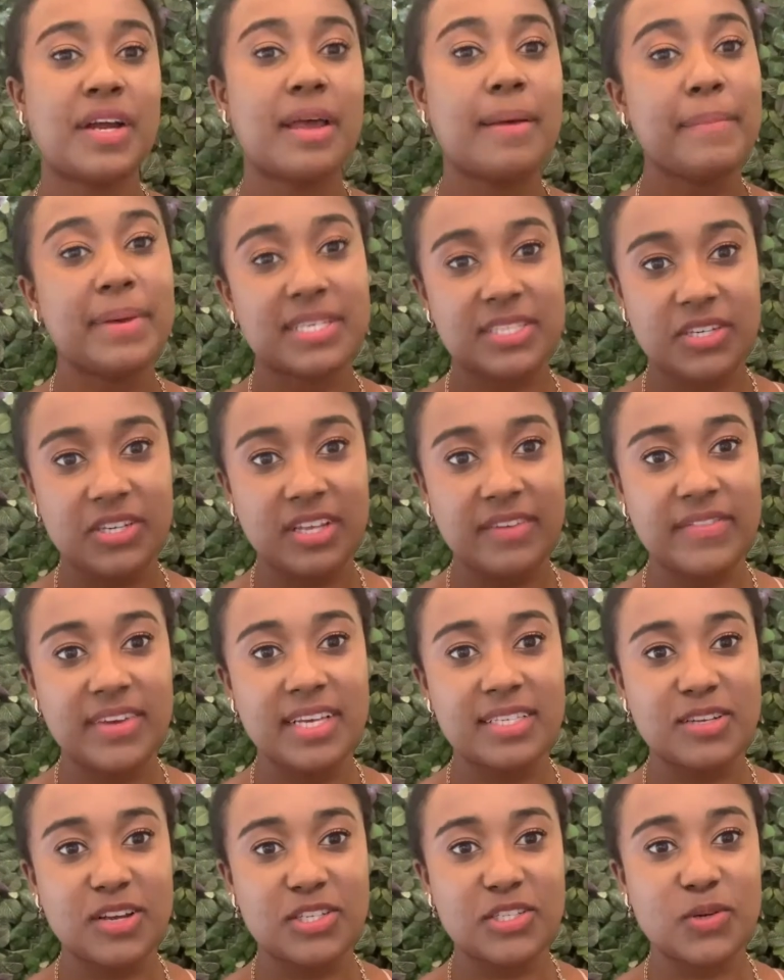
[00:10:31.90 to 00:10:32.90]
Mr. Olivia
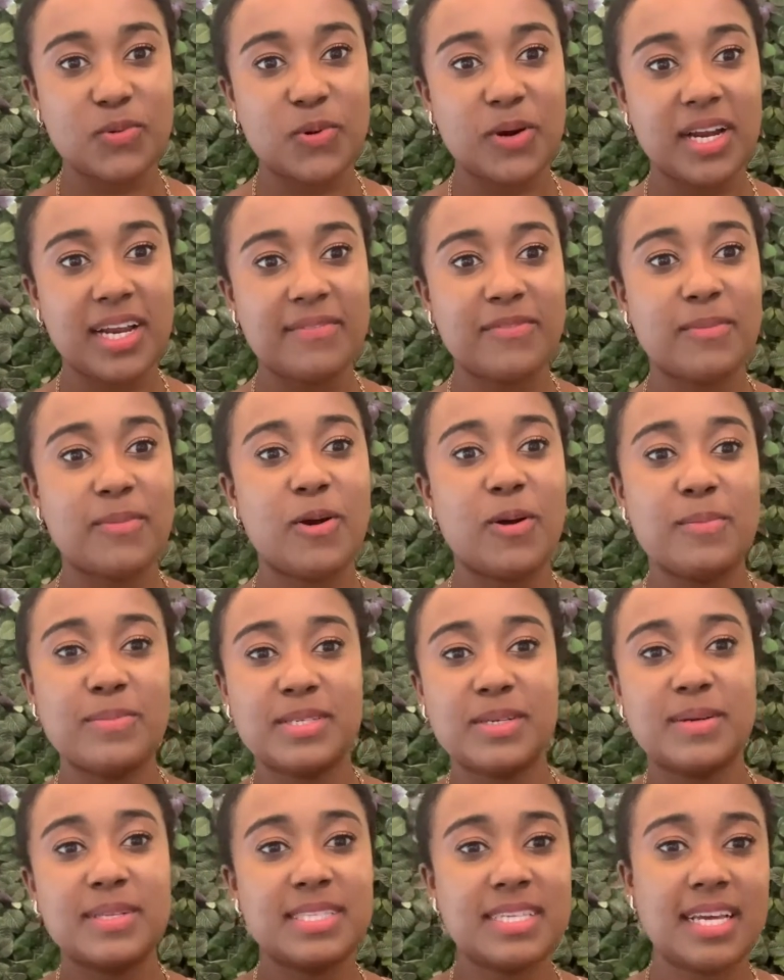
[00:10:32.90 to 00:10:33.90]
is also working from home,
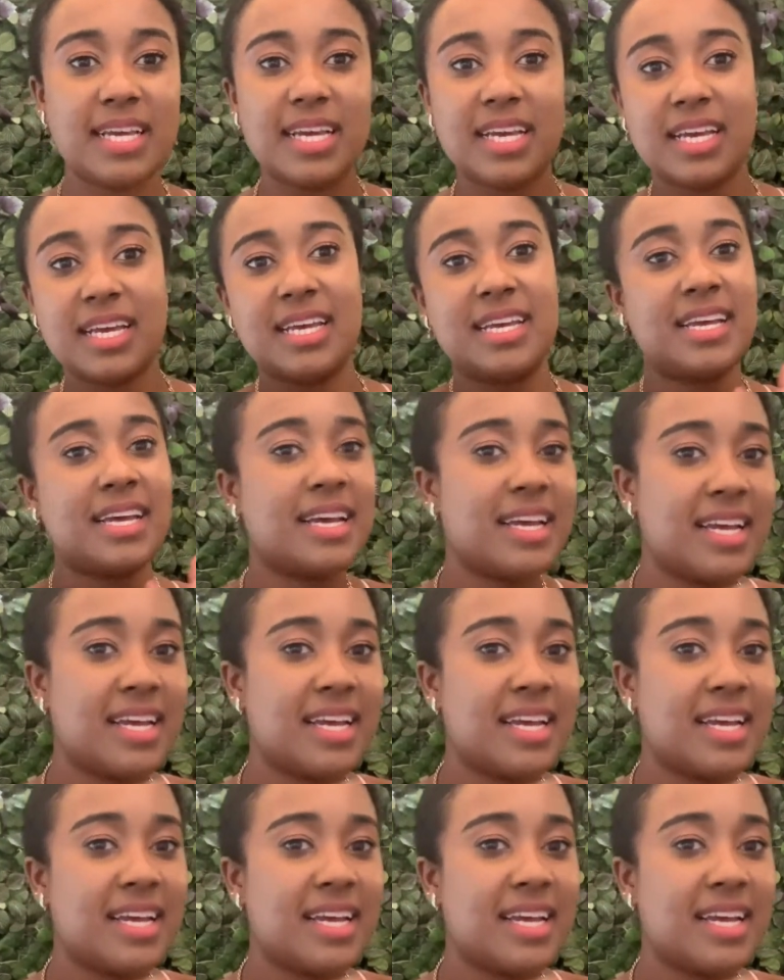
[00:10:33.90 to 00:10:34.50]
so it's like,